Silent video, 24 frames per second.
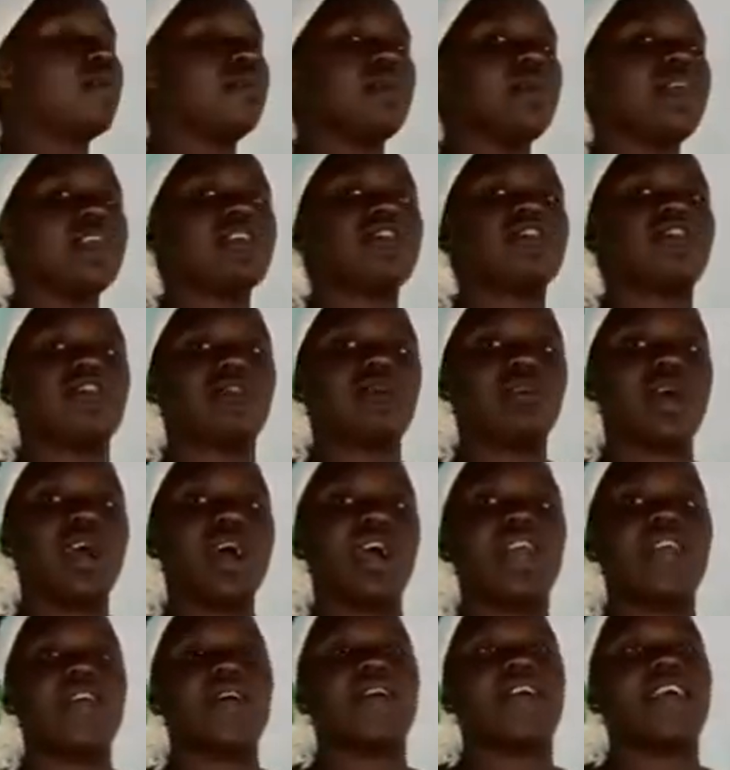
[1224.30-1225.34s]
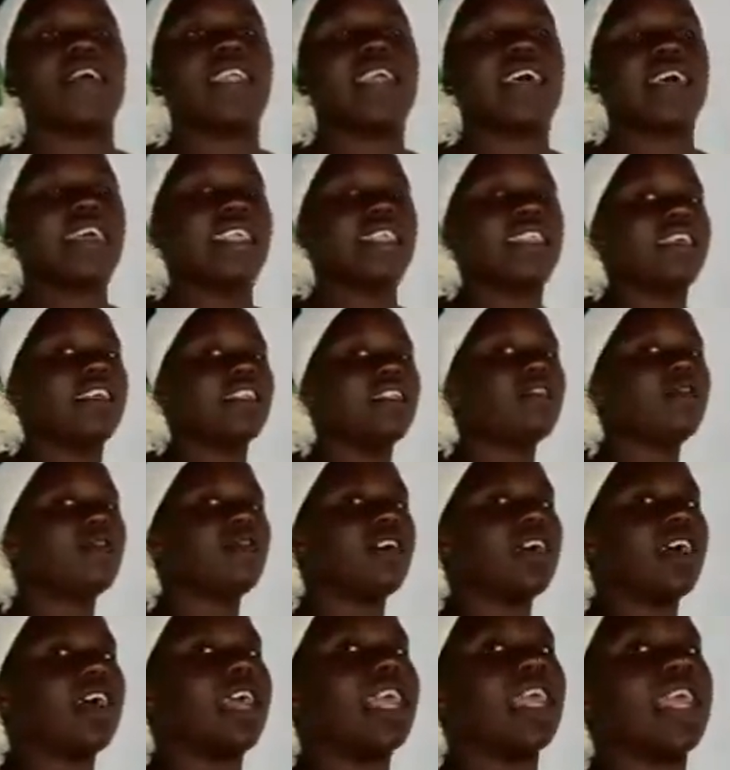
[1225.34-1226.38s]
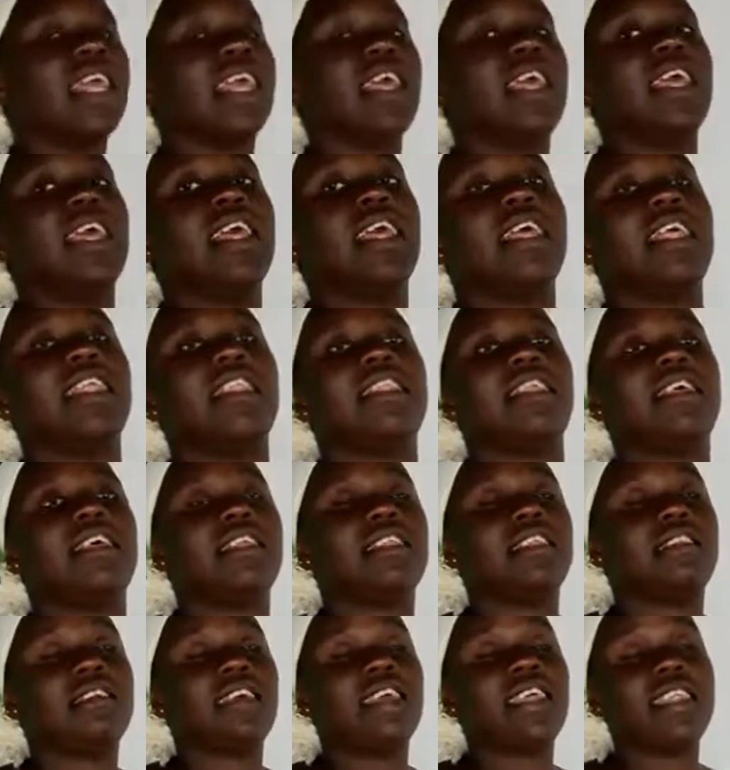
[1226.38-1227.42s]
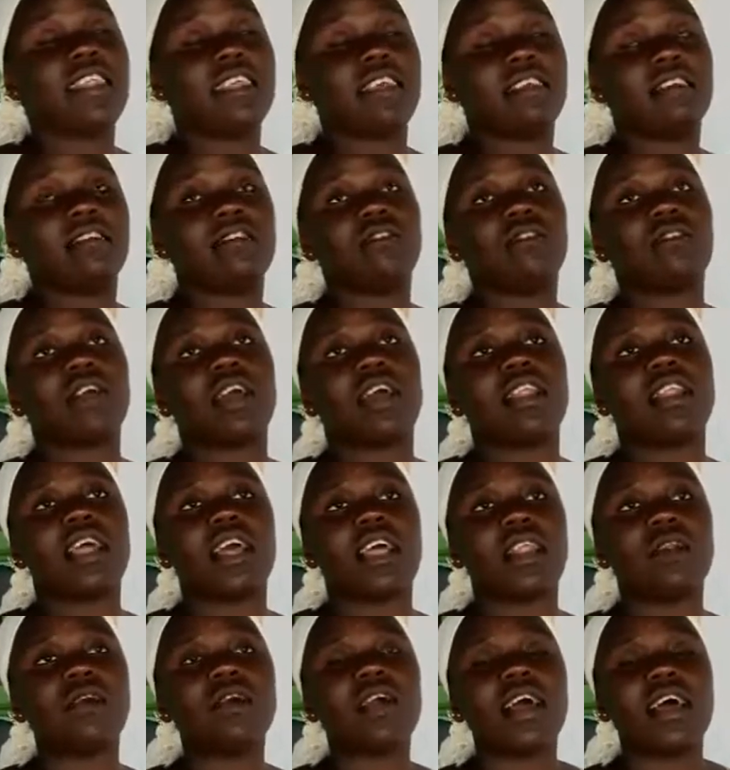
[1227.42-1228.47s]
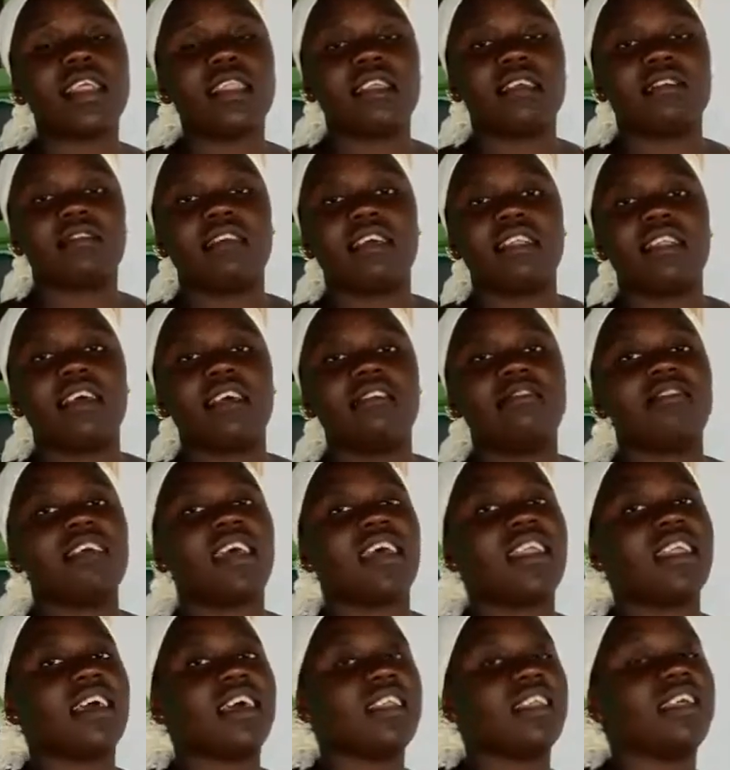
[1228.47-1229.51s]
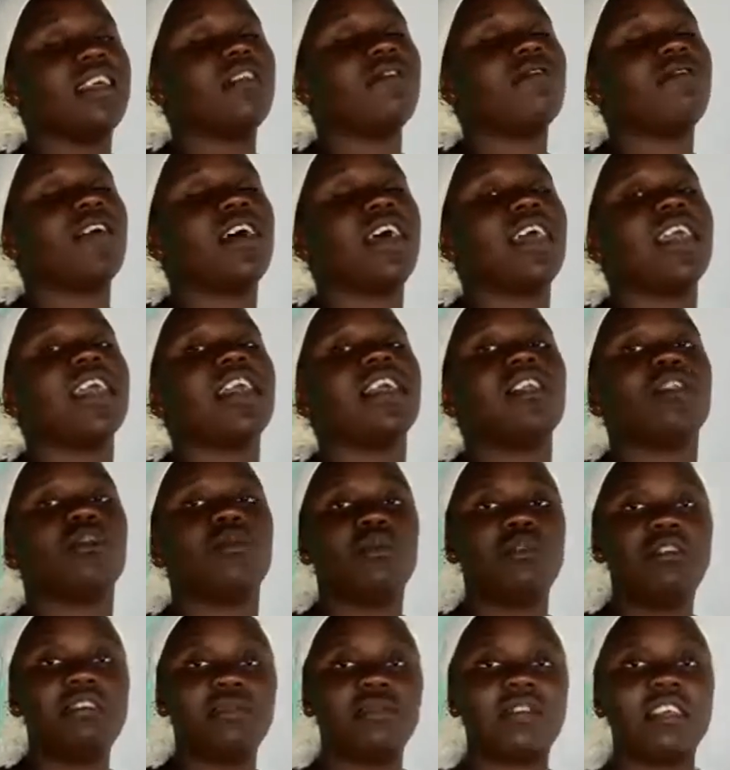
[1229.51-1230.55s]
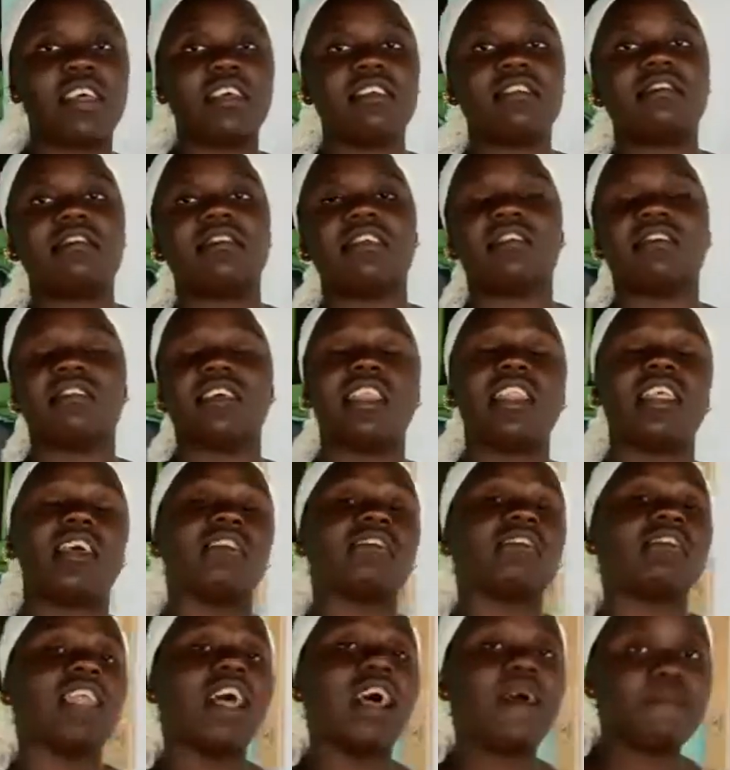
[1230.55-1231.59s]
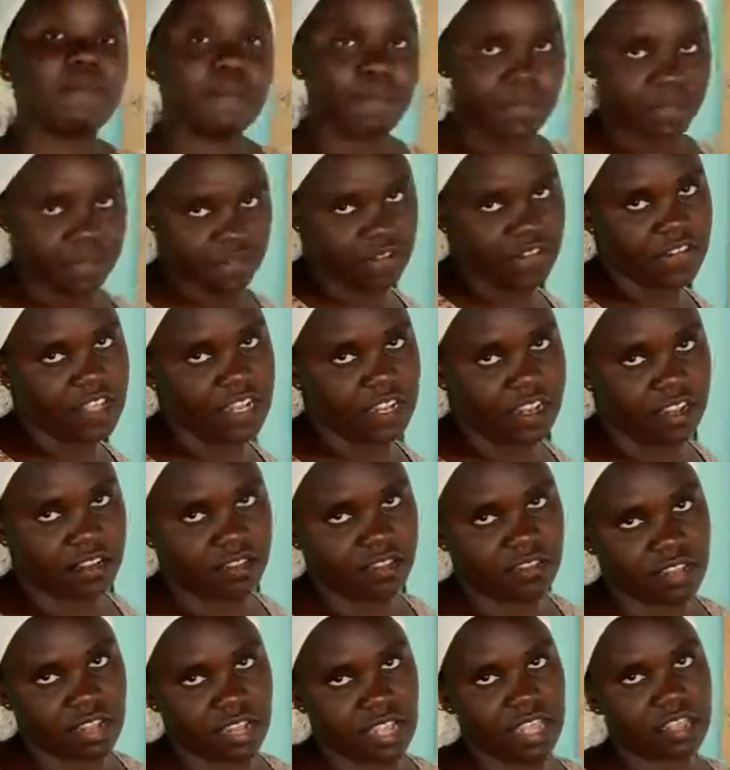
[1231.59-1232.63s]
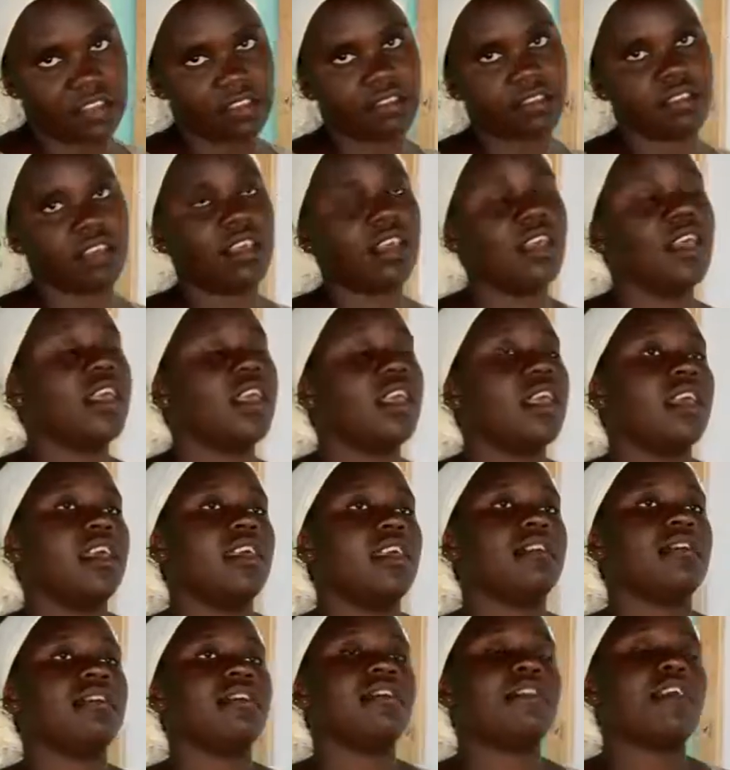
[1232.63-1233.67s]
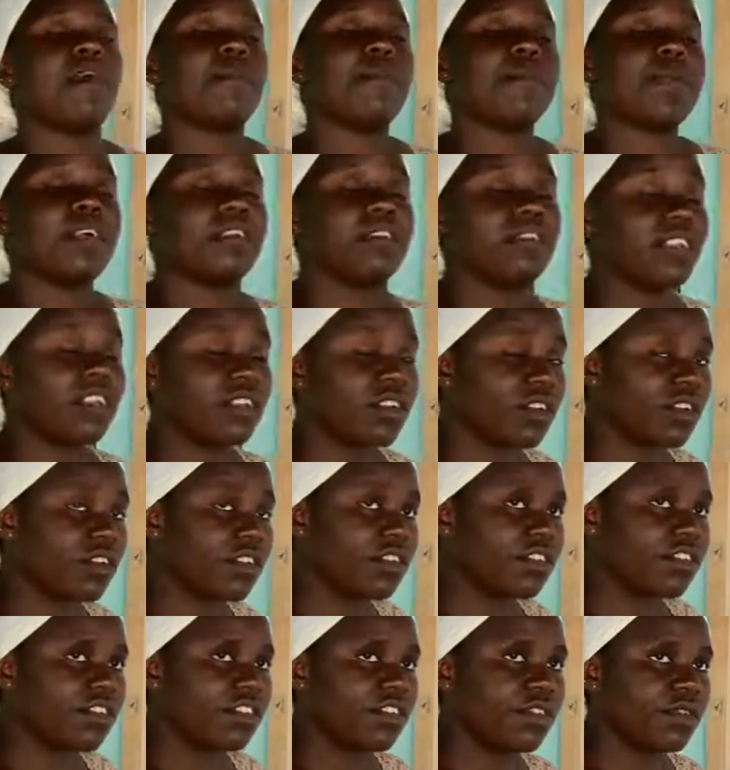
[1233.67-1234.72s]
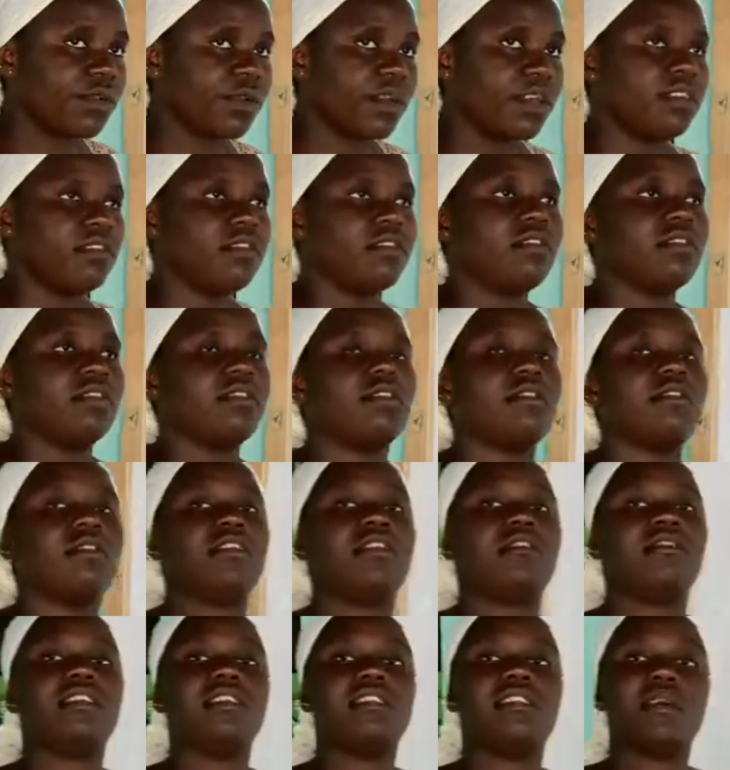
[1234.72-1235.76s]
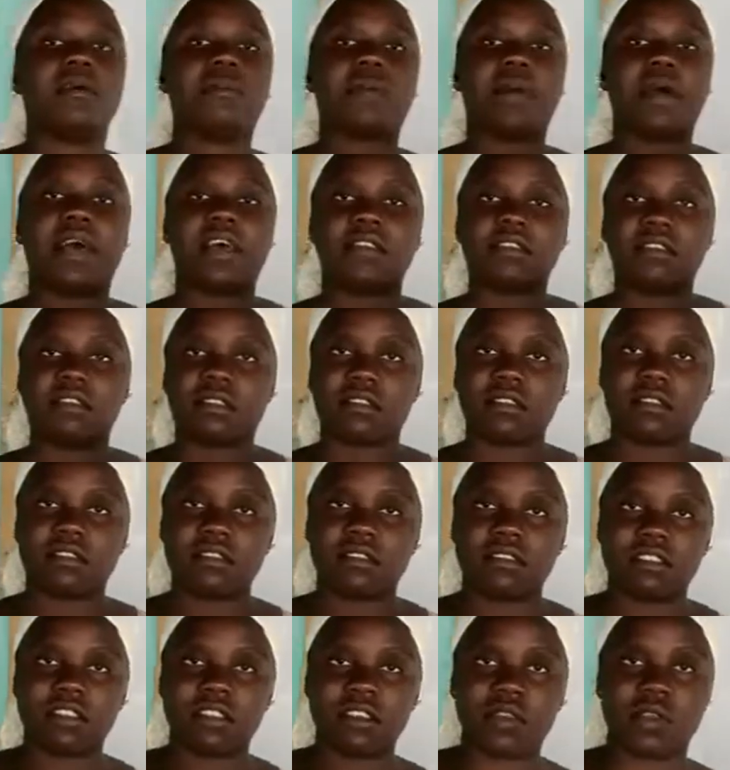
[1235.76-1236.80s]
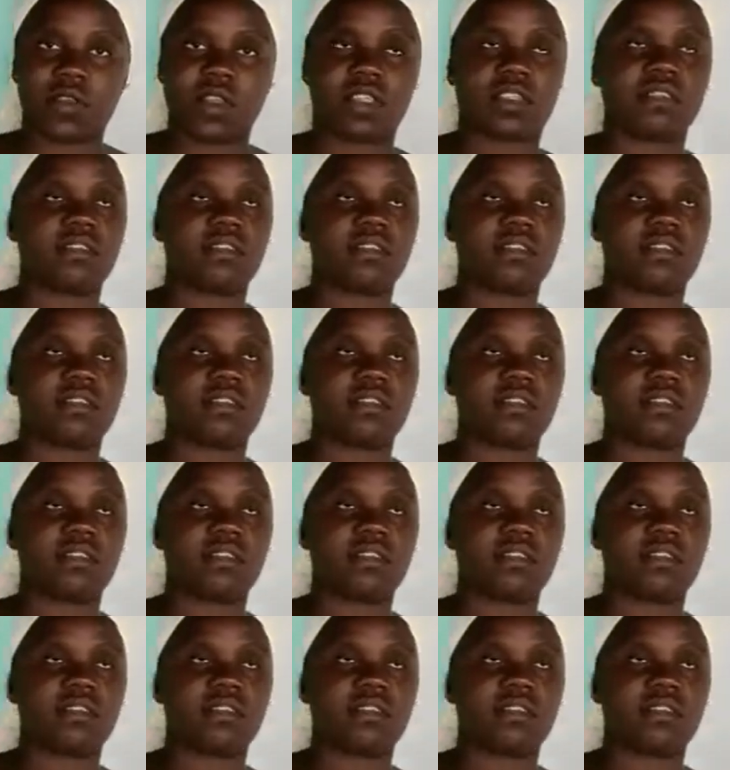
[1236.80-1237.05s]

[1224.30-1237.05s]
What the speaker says: make sure you can identify the sentence. You can look at the sentence and identify in which tense the sentence lies. Is it the present continuous, or is it the past continuous?